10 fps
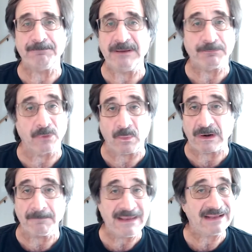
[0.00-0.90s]
people to
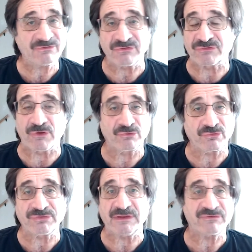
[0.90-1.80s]
wear masks and
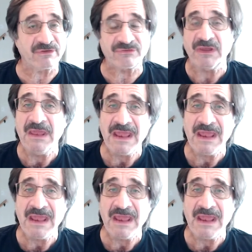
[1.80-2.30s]
social distance